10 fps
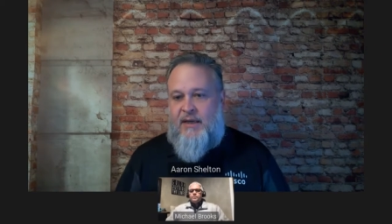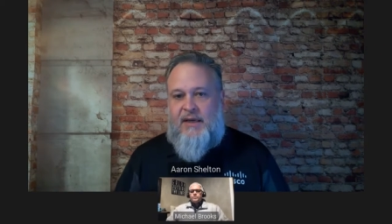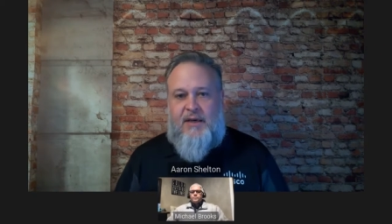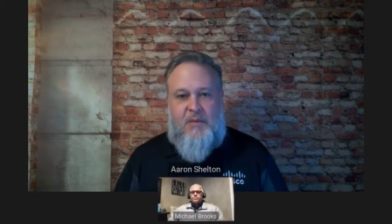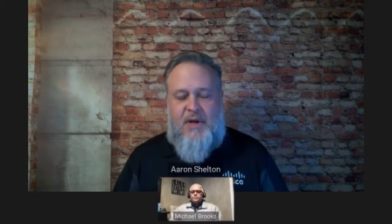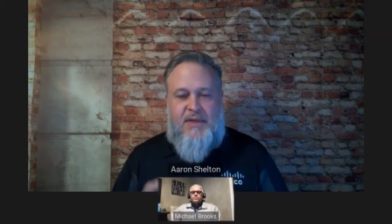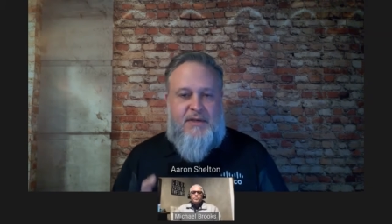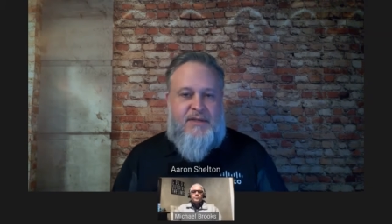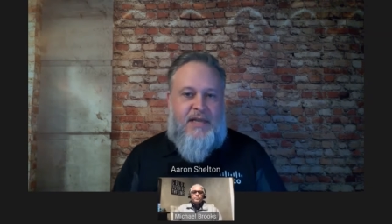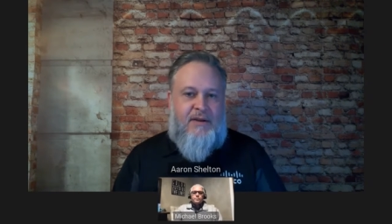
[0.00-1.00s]
Uh, one,
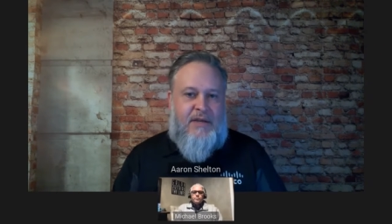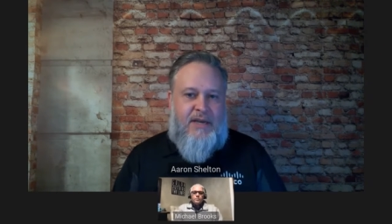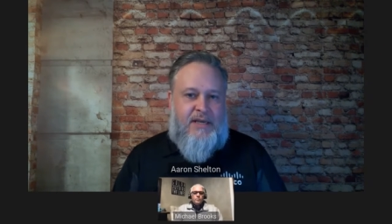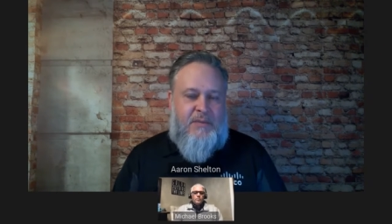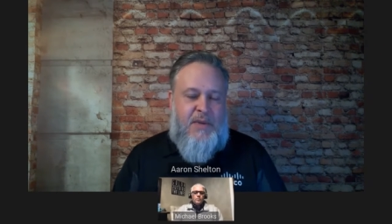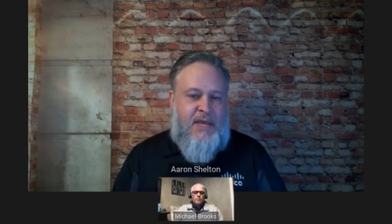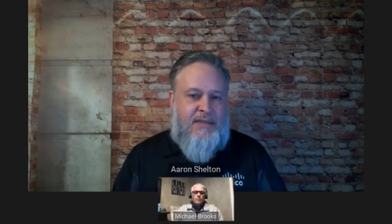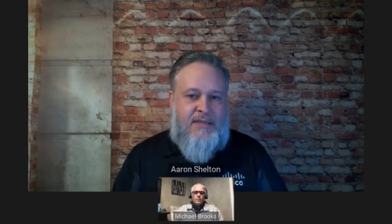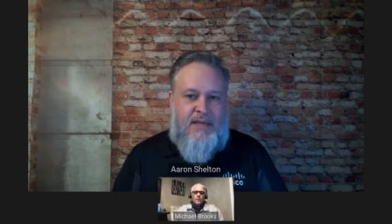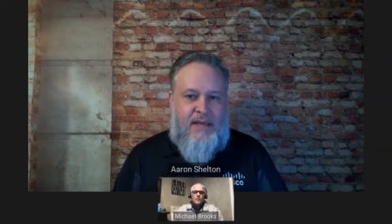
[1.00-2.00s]
there's cloud connected
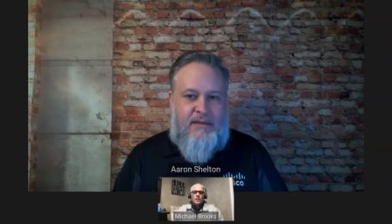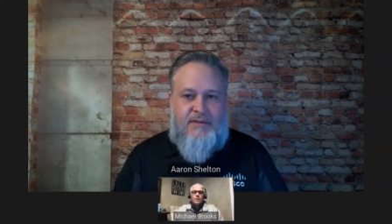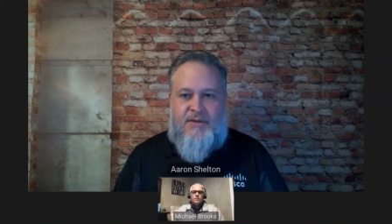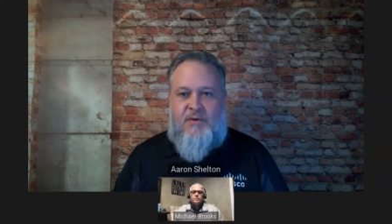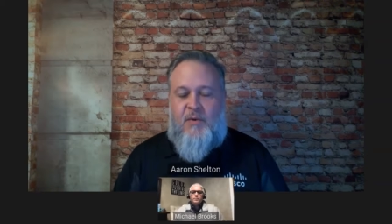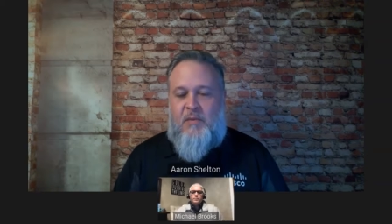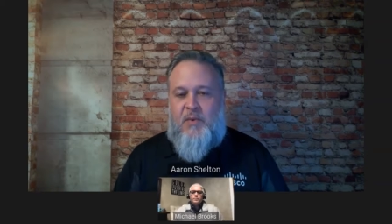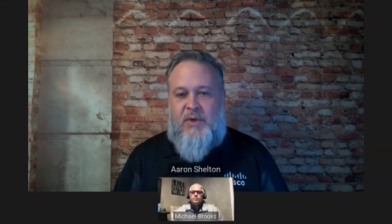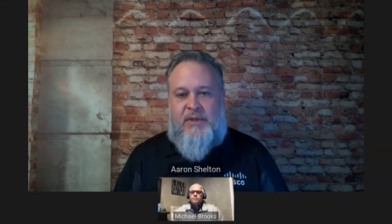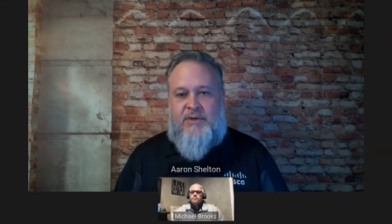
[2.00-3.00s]
PSTN. So at one
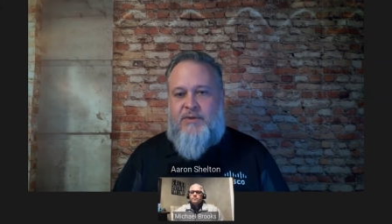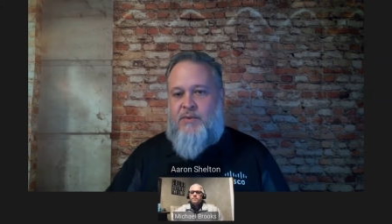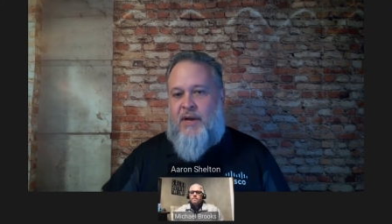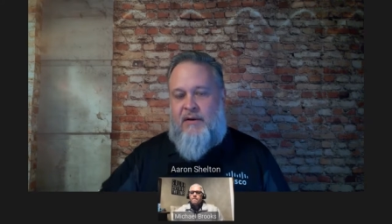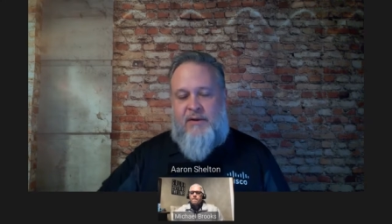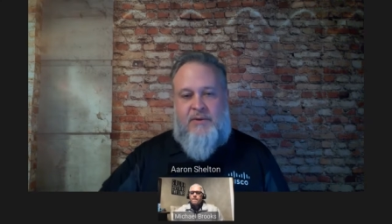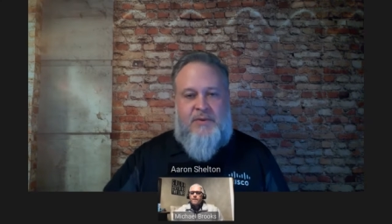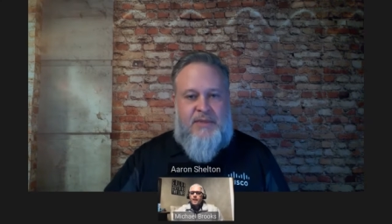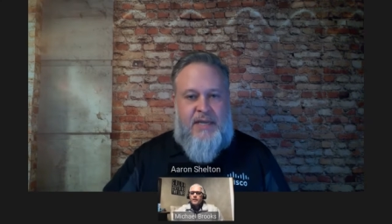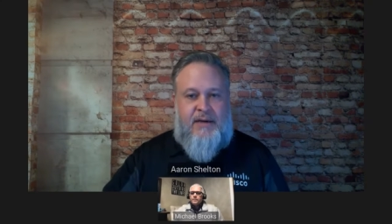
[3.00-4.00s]
point there was a router that
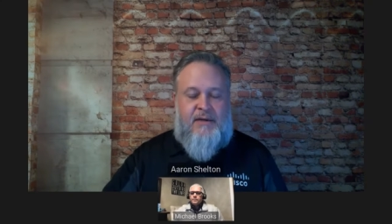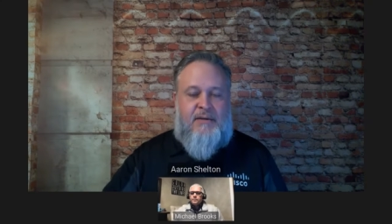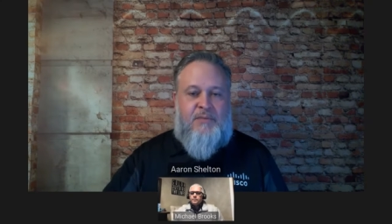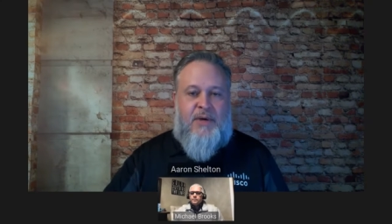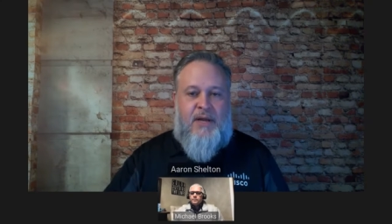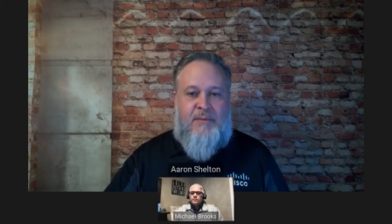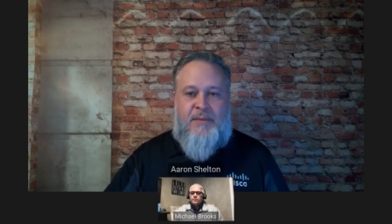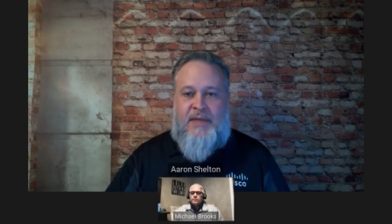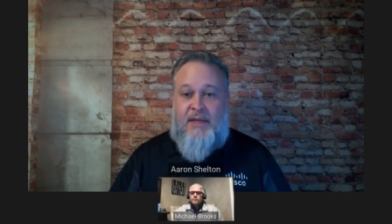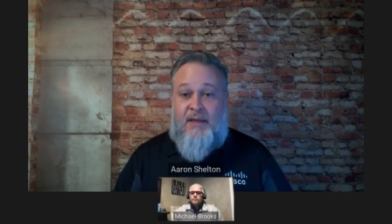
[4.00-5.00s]
was needed on prem.